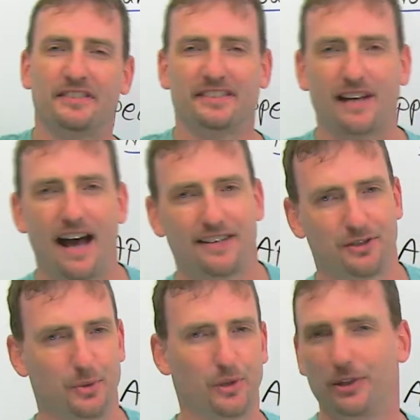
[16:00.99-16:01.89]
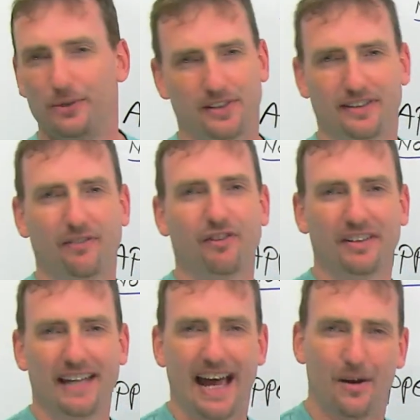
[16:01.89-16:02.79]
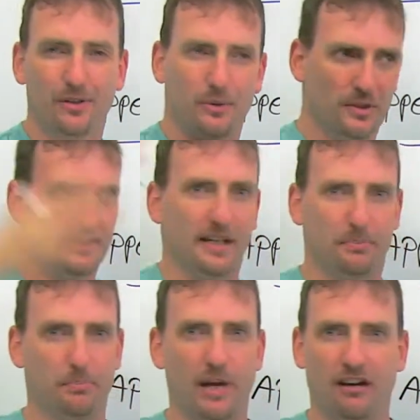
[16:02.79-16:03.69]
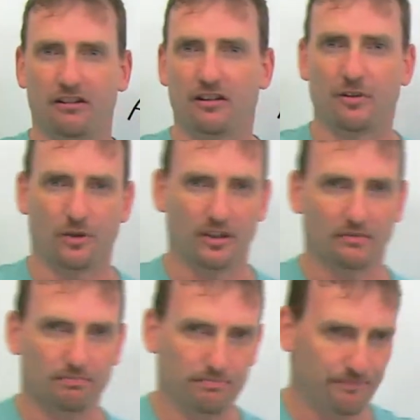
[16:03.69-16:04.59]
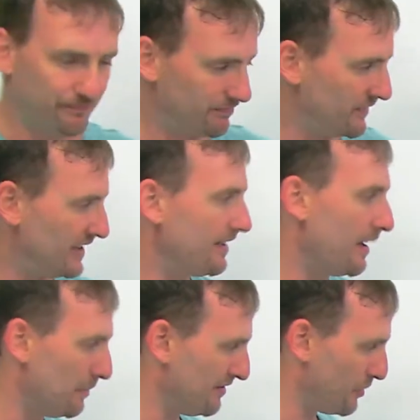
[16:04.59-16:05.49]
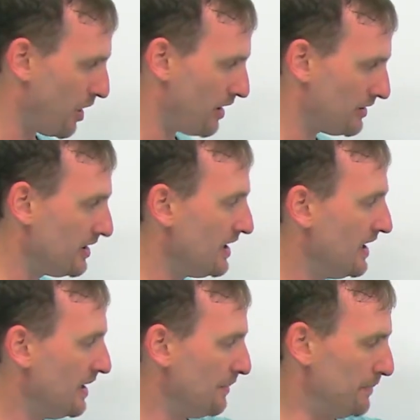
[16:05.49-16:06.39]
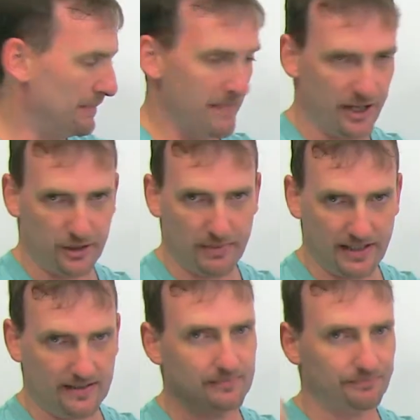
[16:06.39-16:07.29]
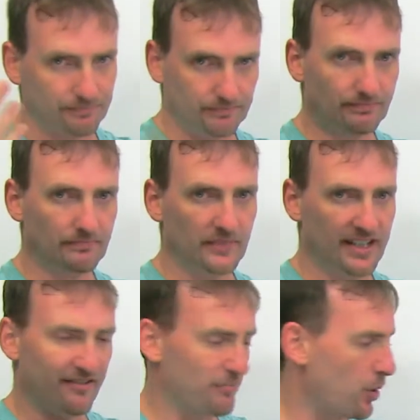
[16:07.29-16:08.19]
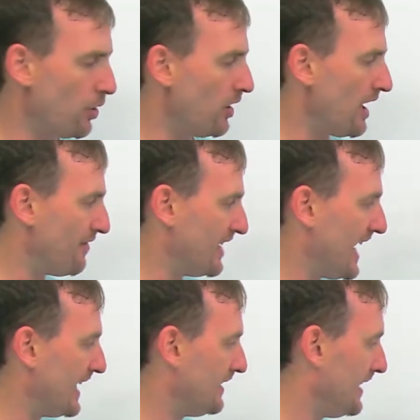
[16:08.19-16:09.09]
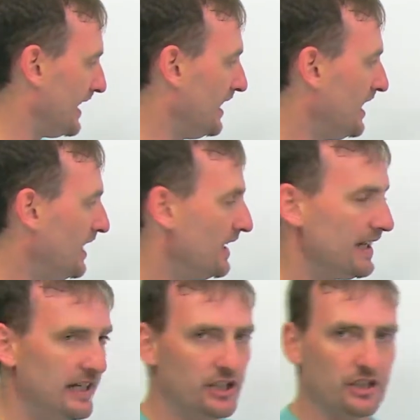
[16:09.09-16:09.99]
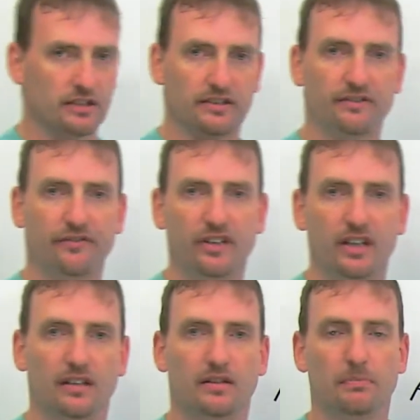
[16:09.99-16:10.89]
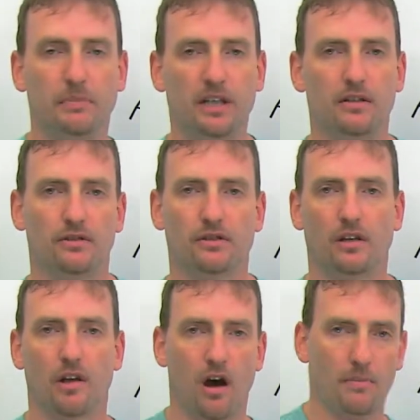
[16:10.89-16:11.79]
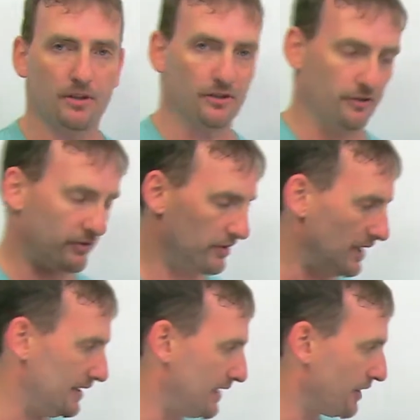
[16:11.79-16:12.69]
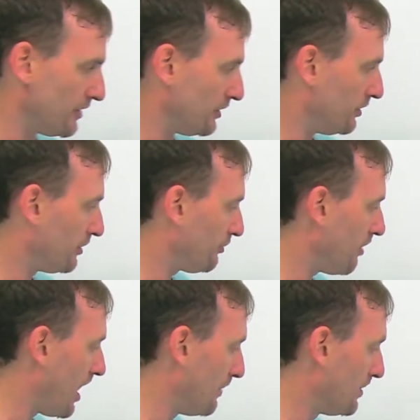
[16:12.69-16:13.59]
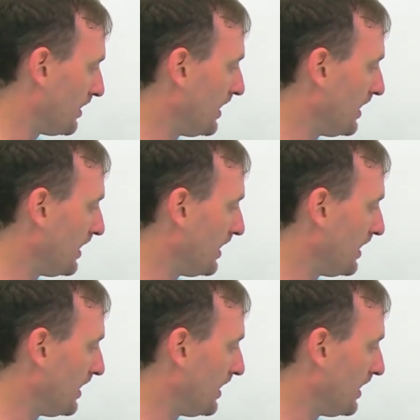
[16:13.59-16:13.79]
size, you will use a different noun. You will say a barrel or a tub of water, but measurements give more of an idea. Inches, feet, meters, kilometers, etc. to describe.